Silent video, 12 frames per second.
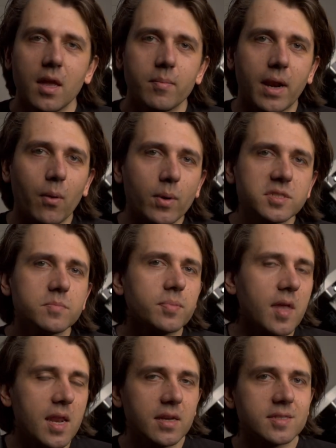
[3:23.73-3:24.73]
But I wasn't
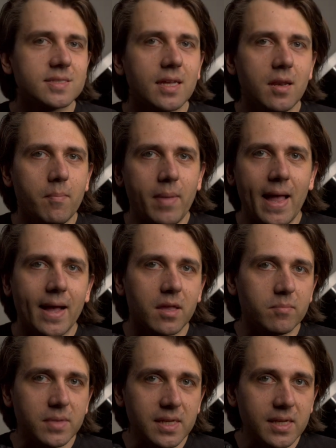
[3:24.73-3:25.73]
planning to send it back
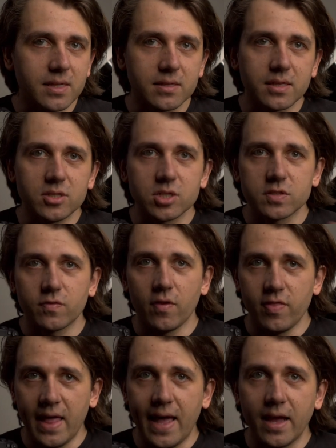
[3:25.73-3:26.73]
immediately just for
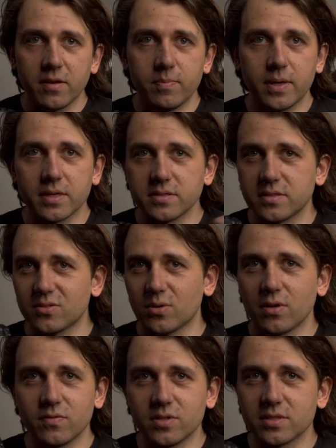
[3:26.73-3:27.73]
that because it's
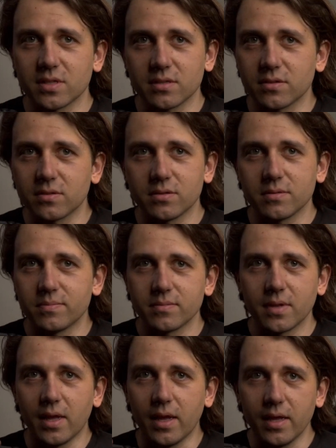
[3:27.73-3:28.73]
sort of just a little
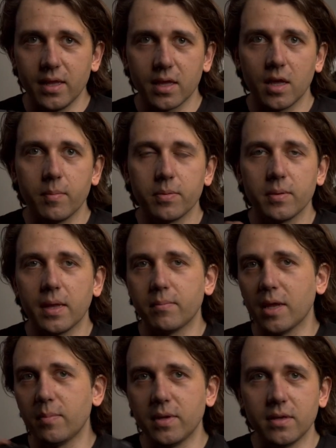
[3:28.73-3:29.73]
uh, hiccup and
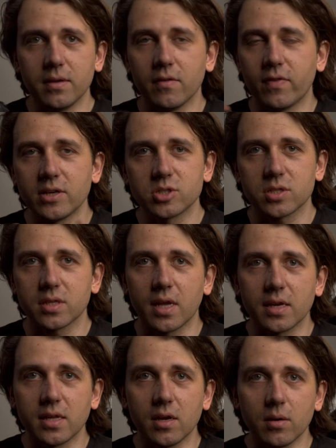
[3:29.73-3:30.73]
maybe eventually
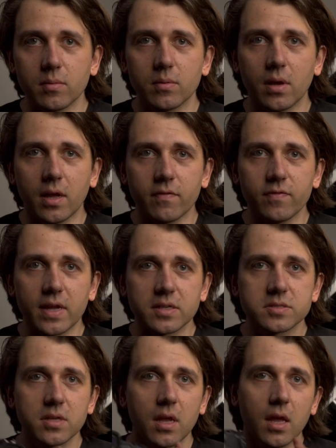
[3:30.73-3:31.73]
I'd get it uh,
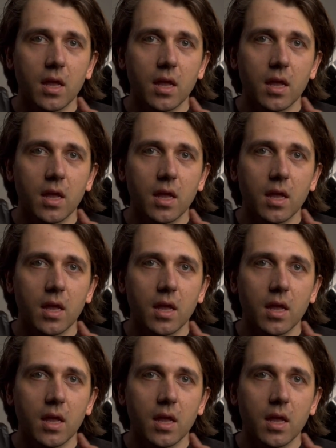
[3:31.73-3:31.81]
fixed.